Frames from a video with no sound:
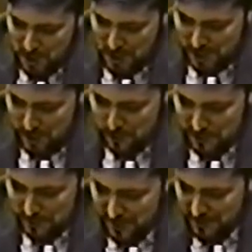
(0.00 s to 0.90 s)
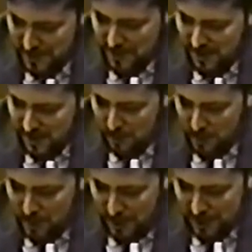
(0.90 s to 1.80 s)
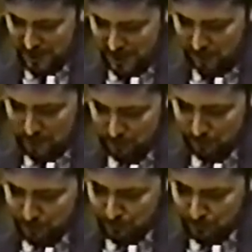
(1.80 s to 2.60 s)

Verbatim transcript: continues uh, with that title.